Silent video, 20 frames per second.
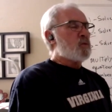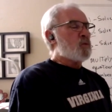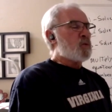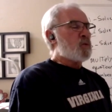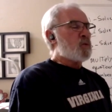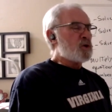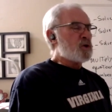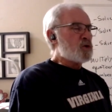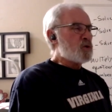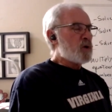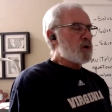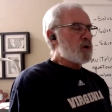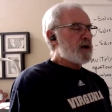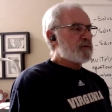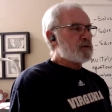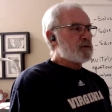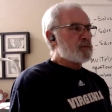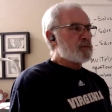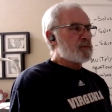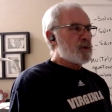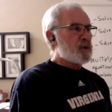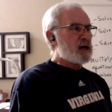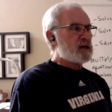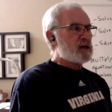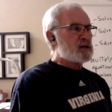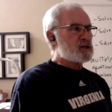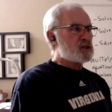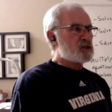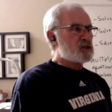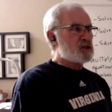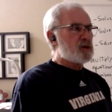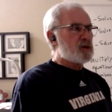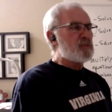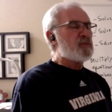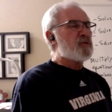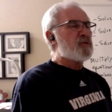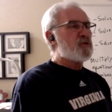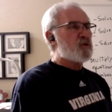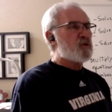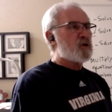We do have to practice
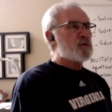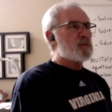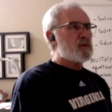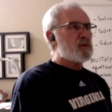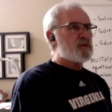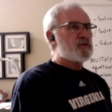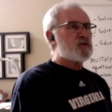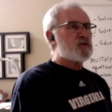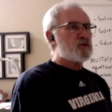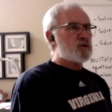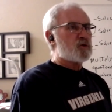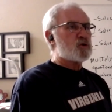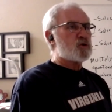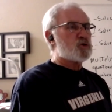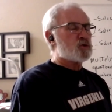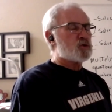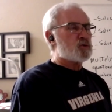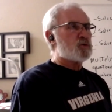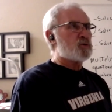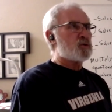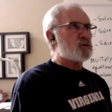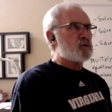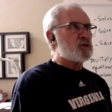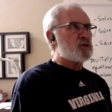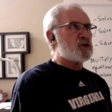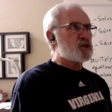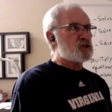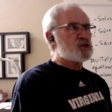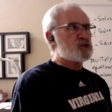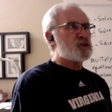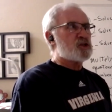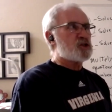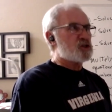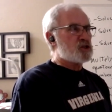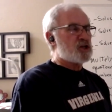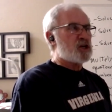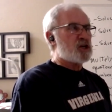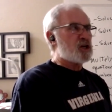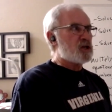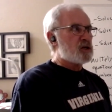some form of social
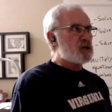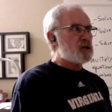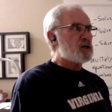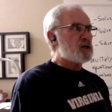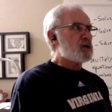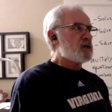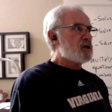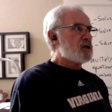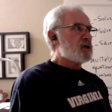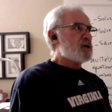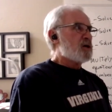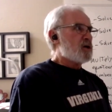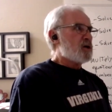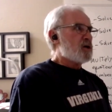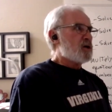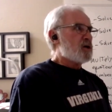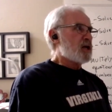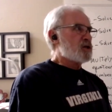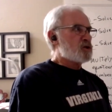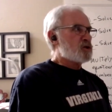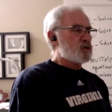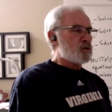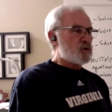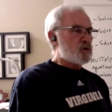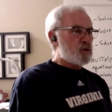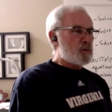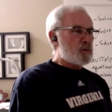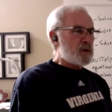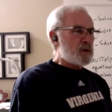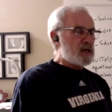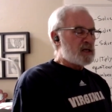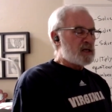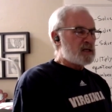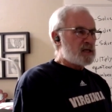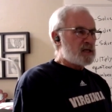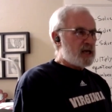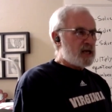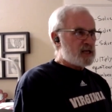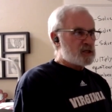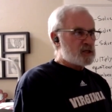distancing. Okay, so nobody can
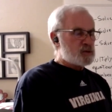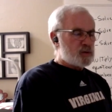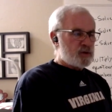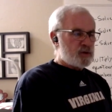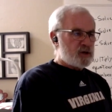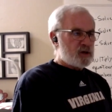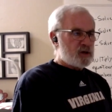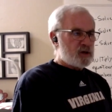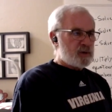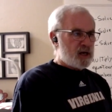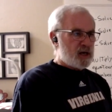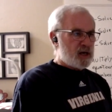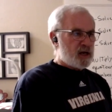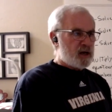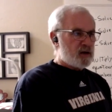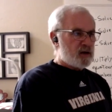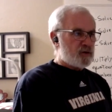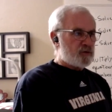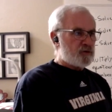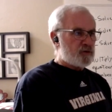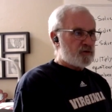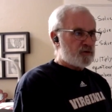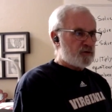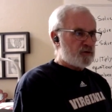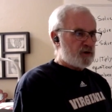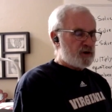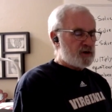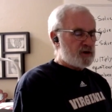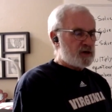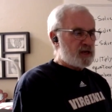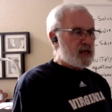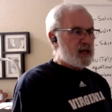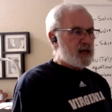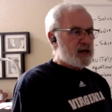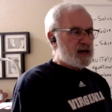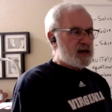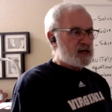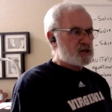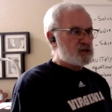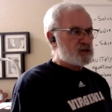dance with anybody else, and you
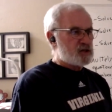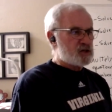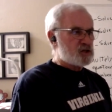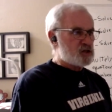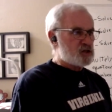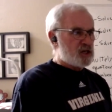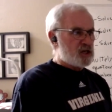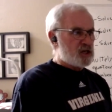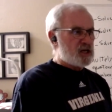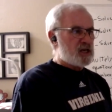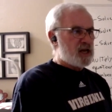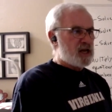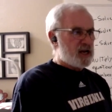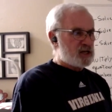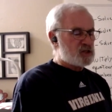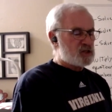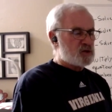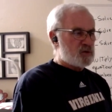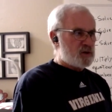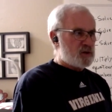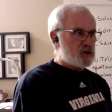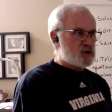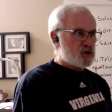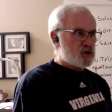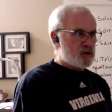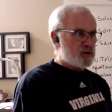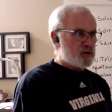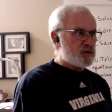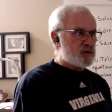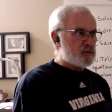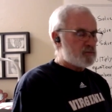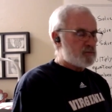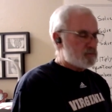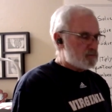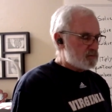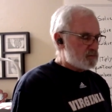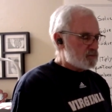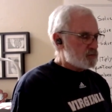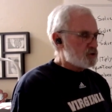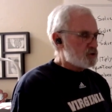can't actually sit next to each other.
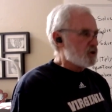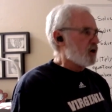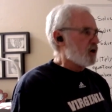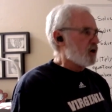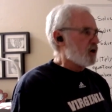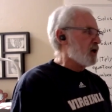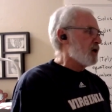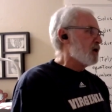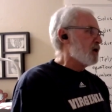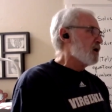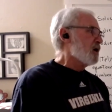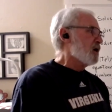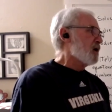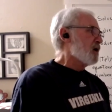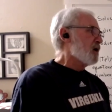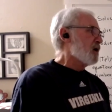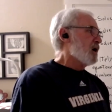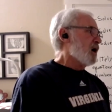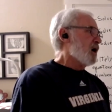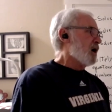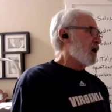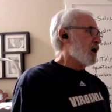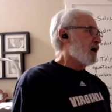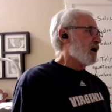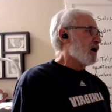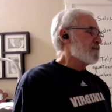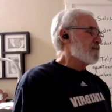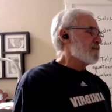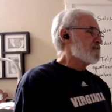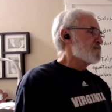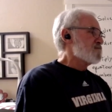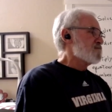Sorry. Um,